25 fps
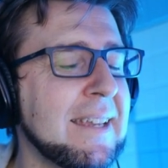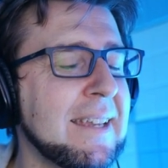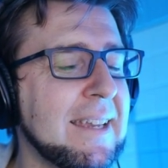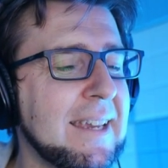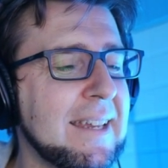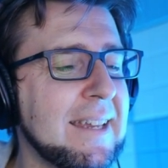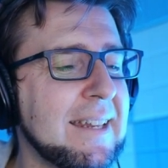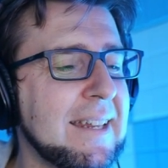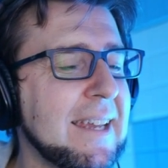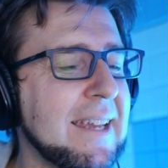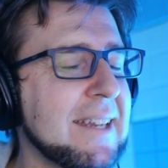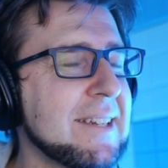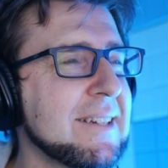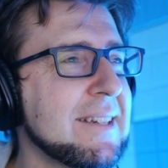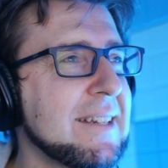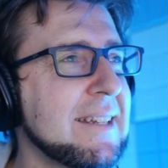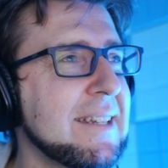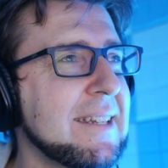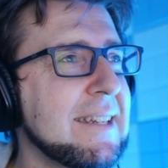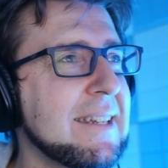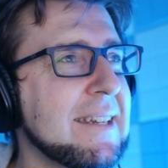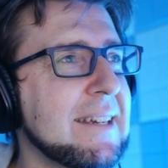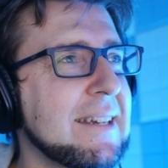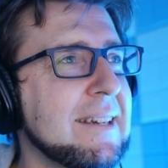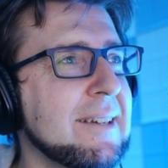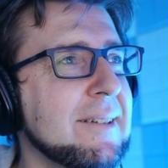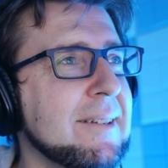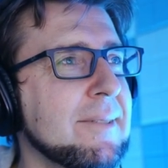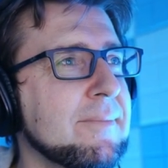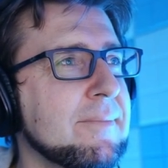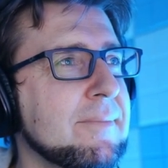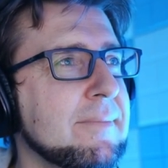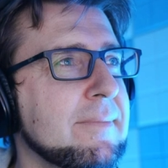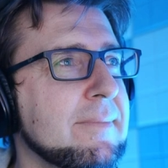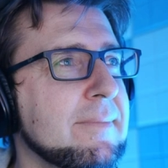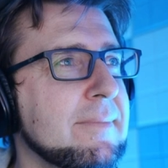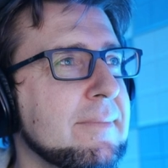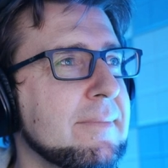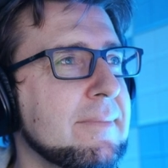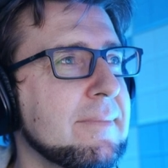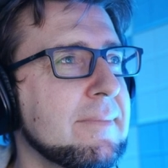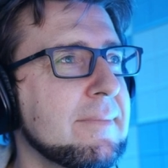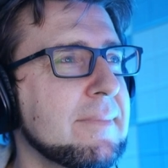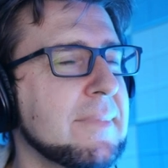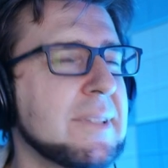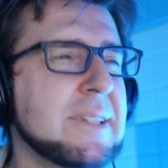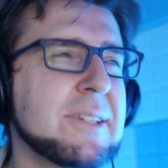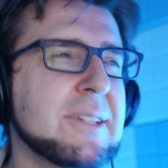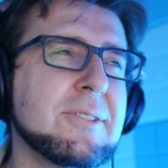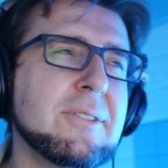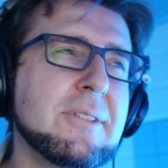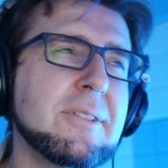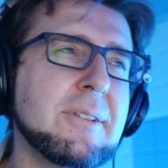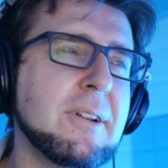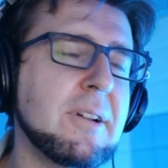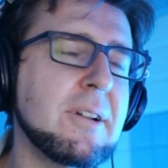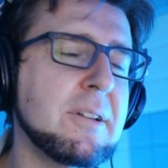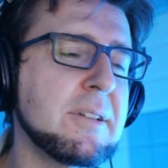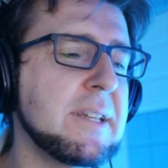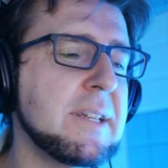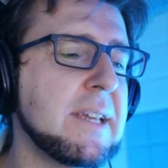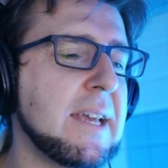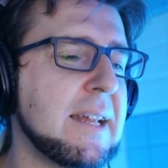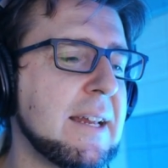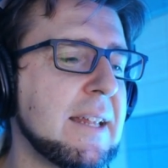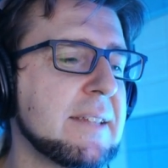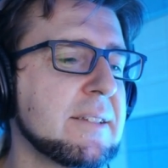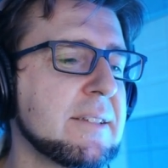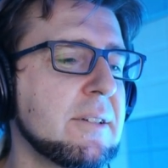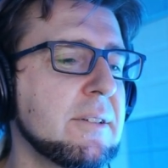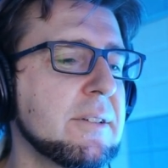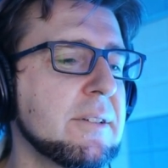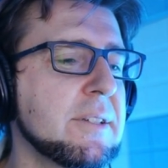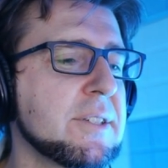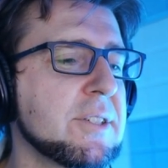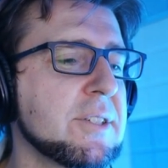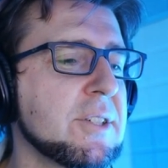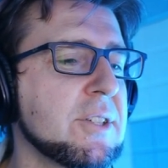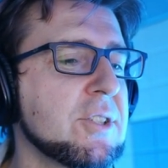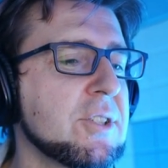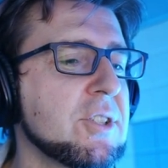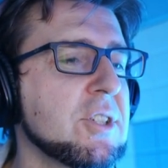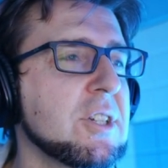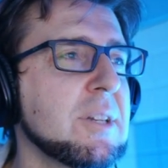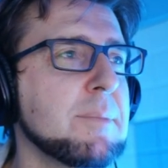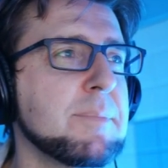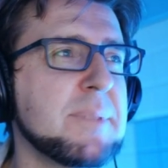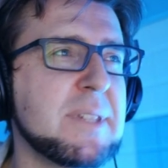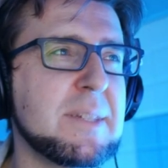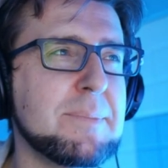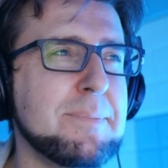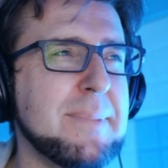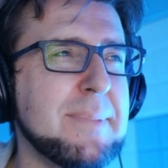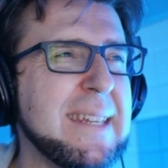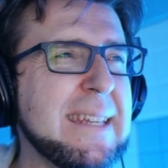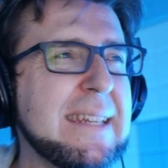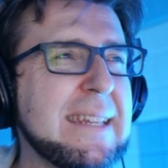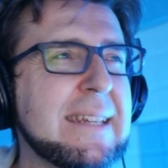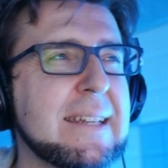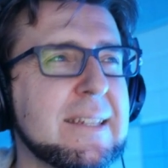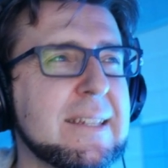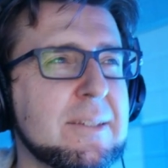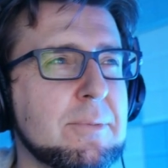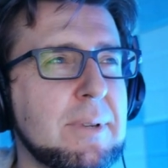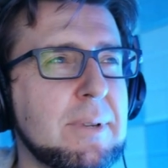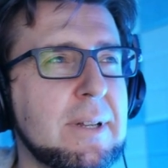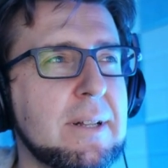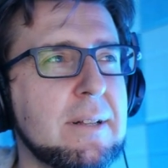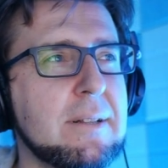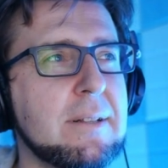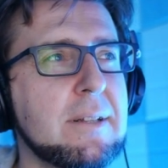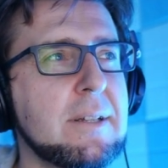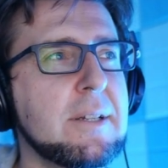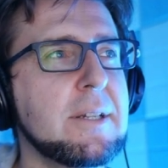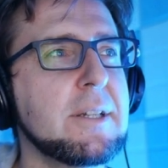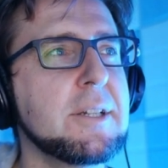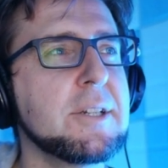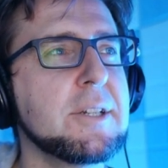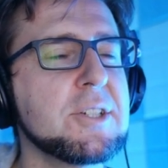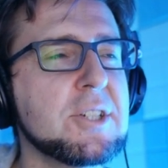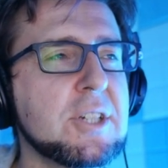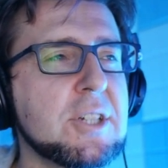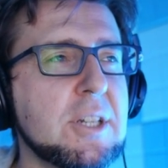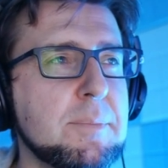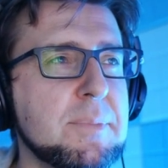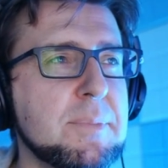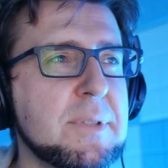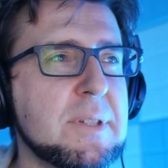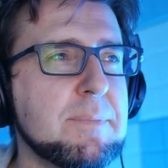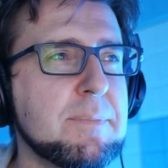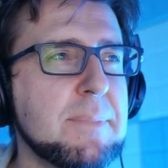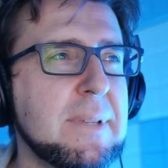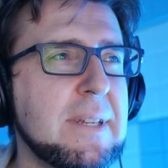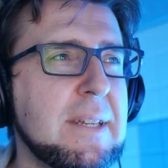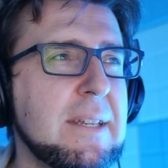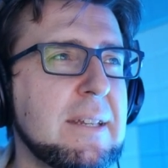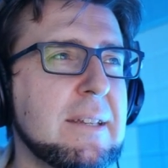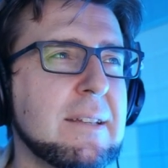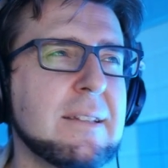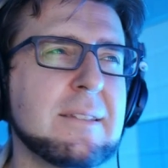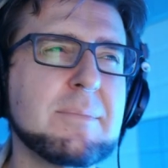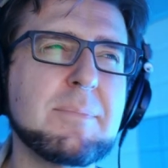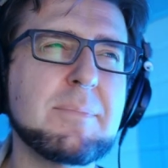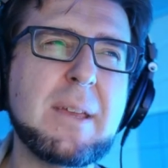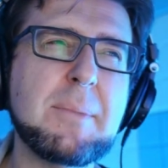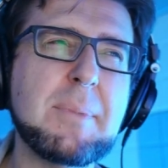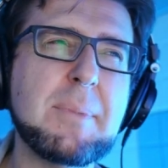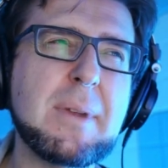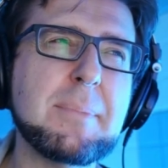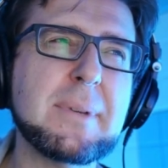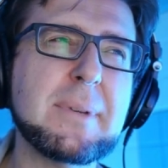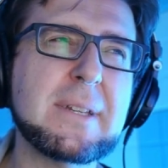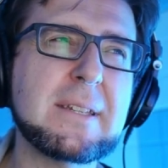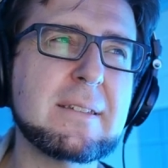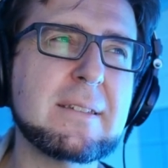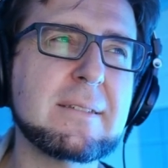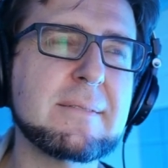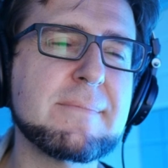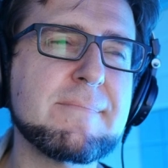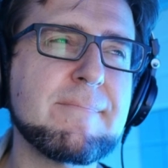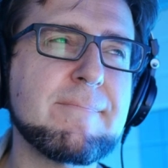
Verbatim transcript: And actually should we call it, yeah, let's call this ship speed as well. Ship speed is maybe a bit